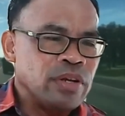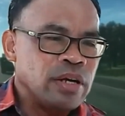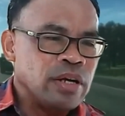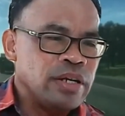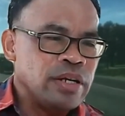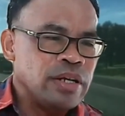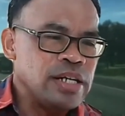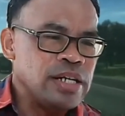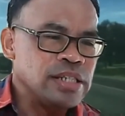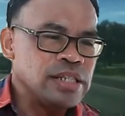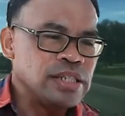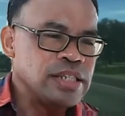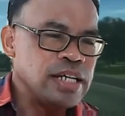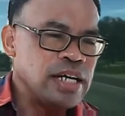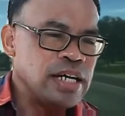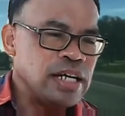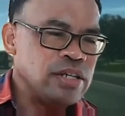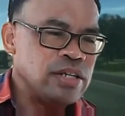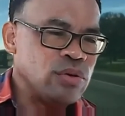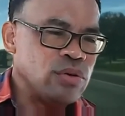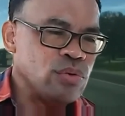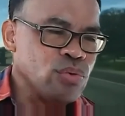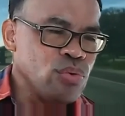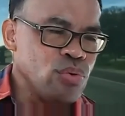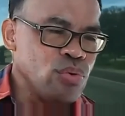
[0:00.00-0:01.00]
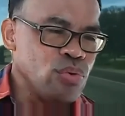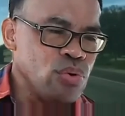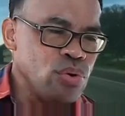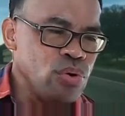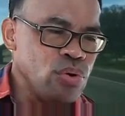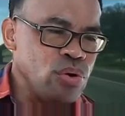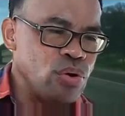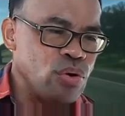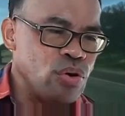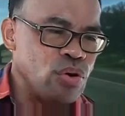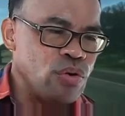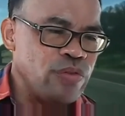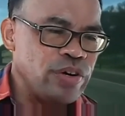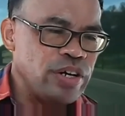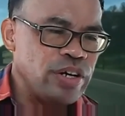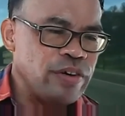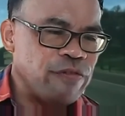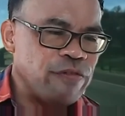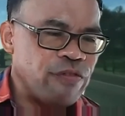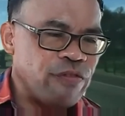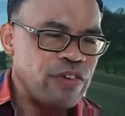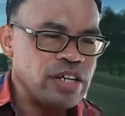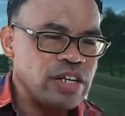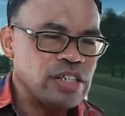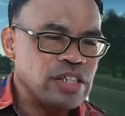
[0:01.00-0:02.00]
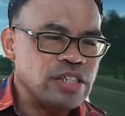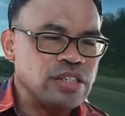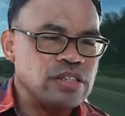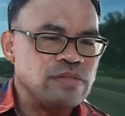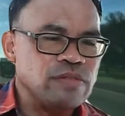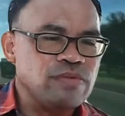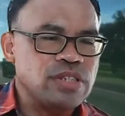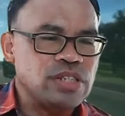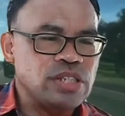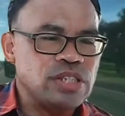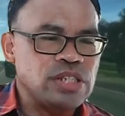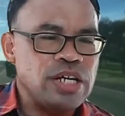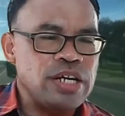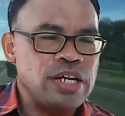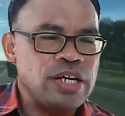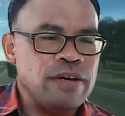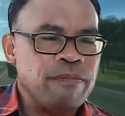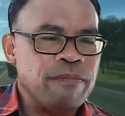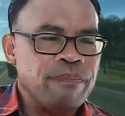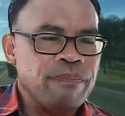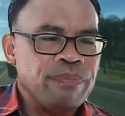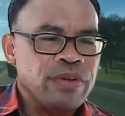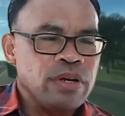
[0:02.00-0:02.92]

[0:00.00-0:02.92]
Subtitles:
Then he said, rule over the face of the sea,